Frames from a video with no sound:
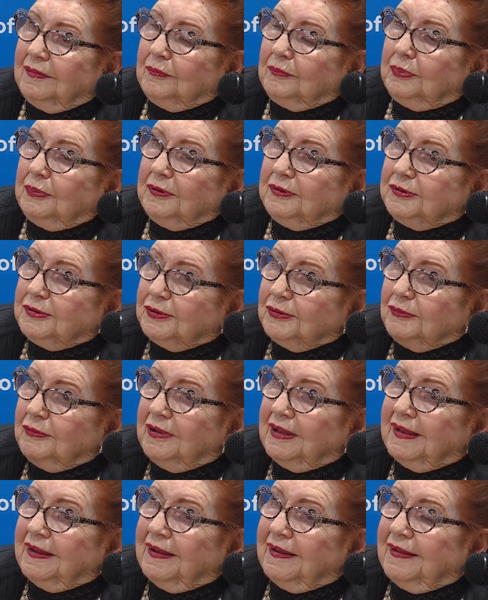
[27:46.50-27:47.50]
puts you
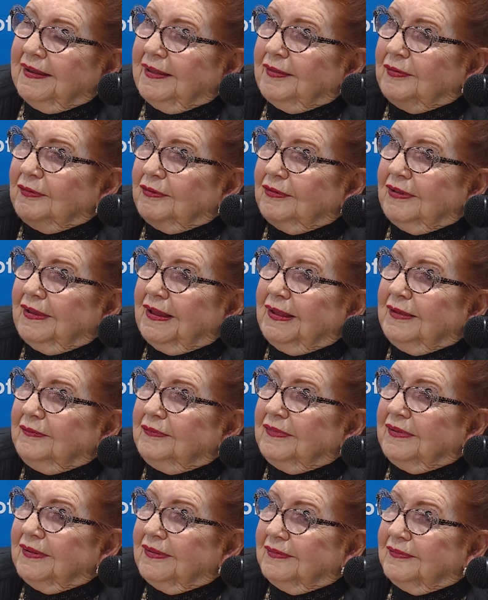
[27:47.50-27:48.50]
in another
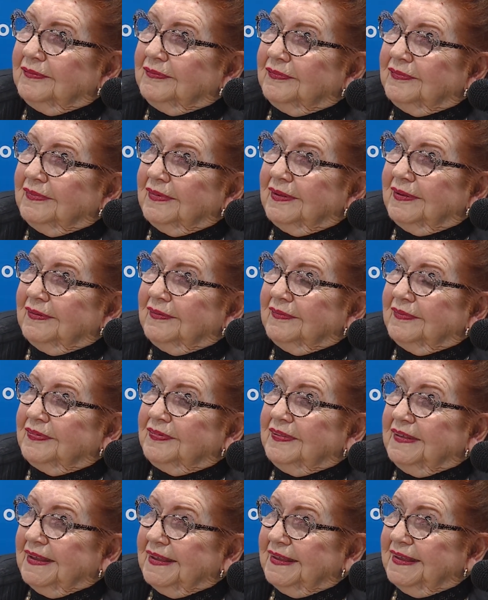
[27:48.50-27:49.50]
level of
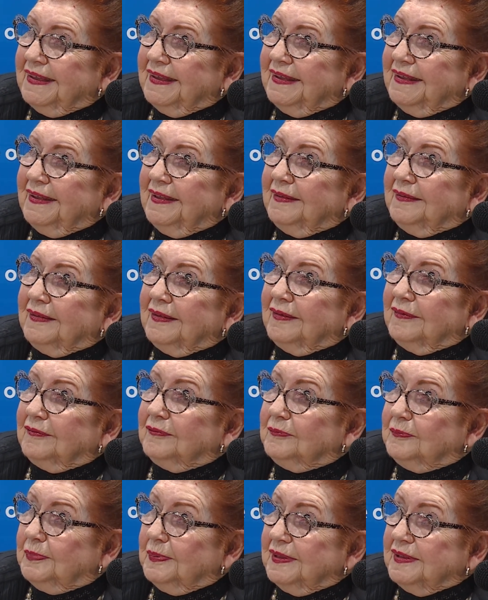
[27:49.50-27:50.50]
thinking and
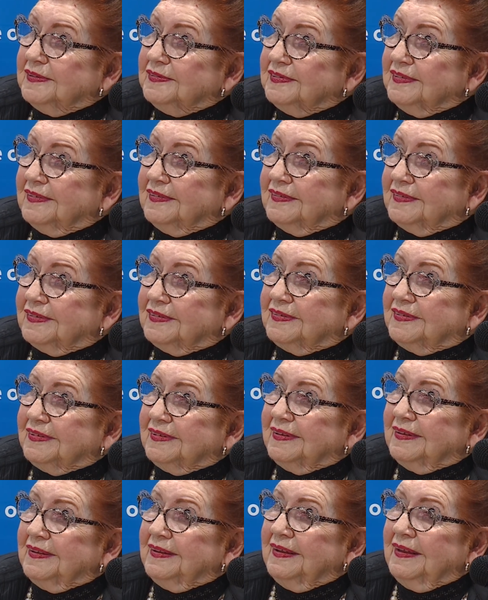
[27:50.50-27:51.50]
of business.
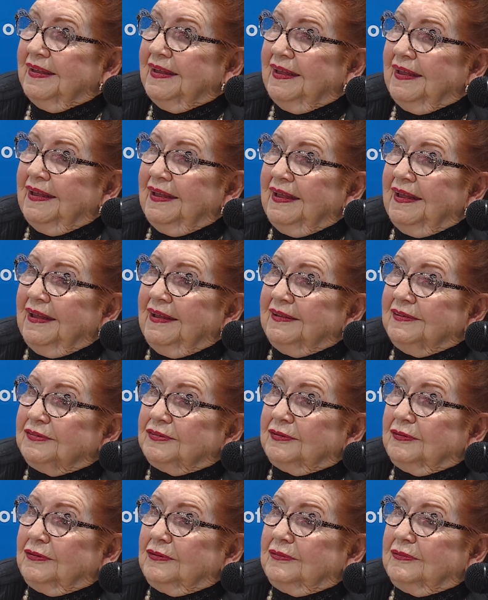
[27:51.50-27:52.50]

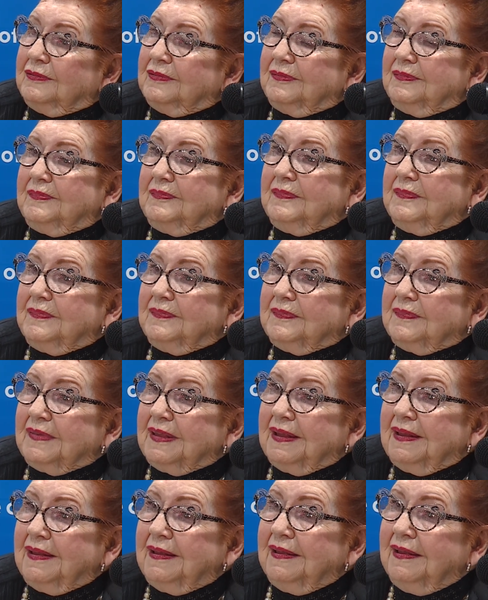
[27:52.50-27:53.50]
So
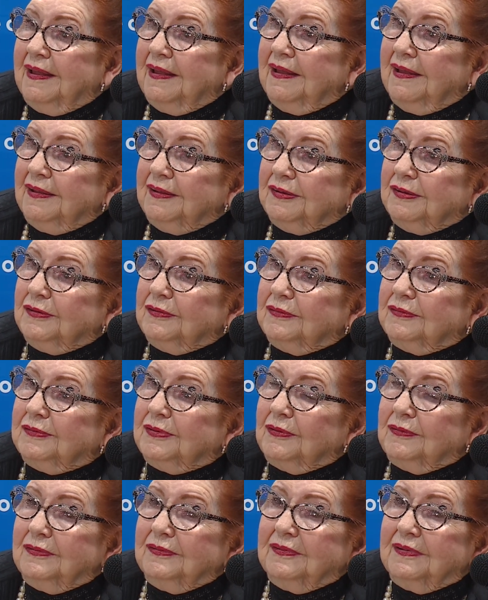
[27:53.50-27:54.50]
you
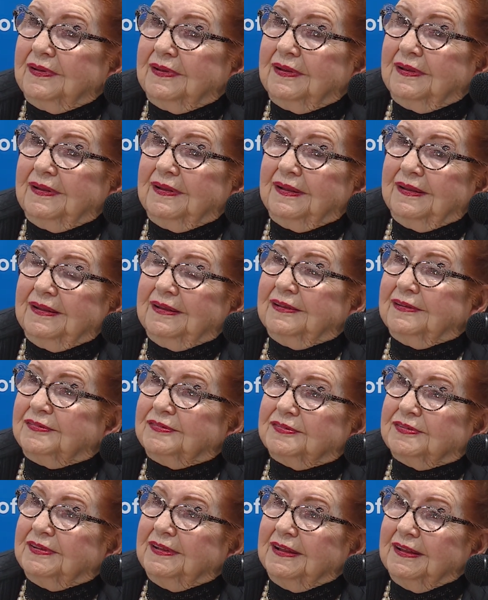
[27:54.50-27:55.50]
don't, it's
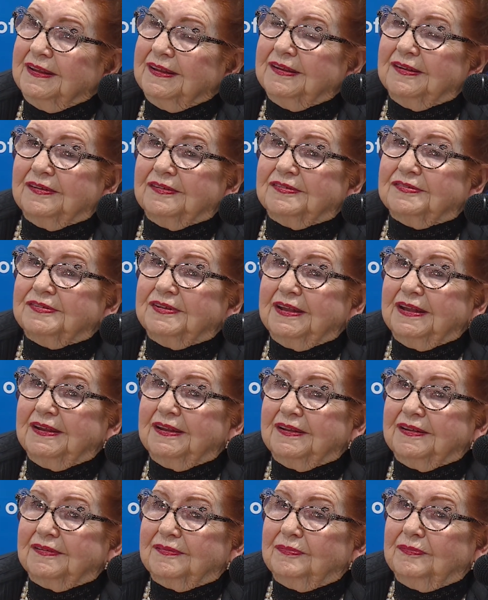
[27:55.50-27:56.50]
silly to
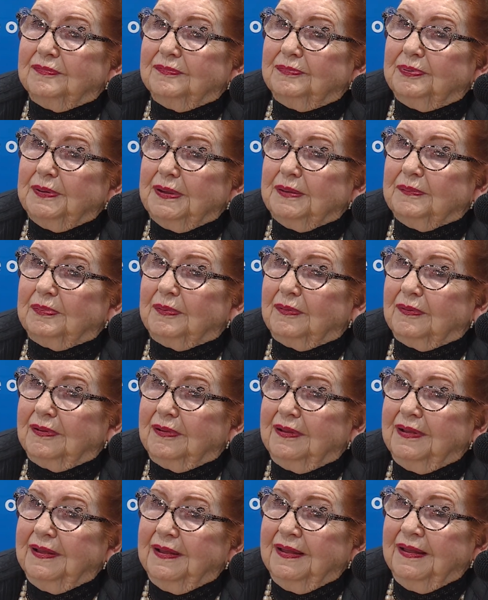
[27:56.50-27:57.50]
say to people,
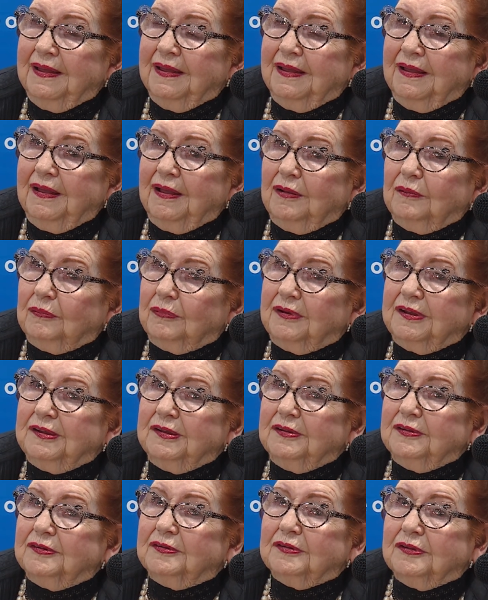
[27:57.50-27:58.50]
what are
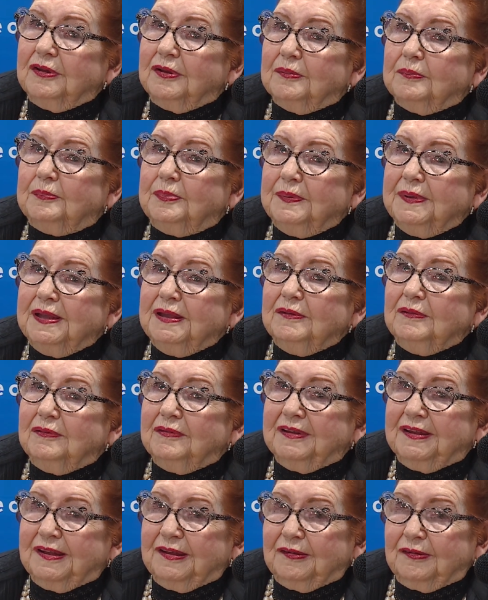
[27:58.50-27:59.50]
you going to be
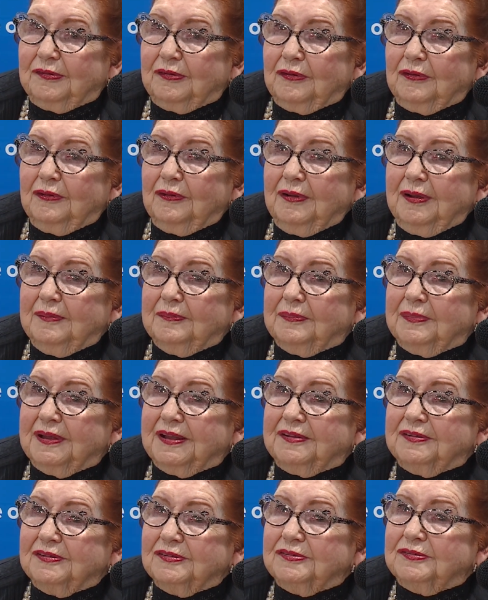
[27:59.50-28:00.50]
when you grow up?
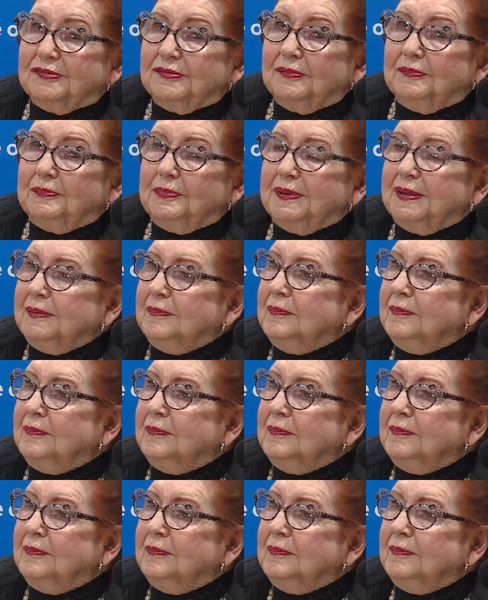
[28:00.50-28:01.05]
Because you be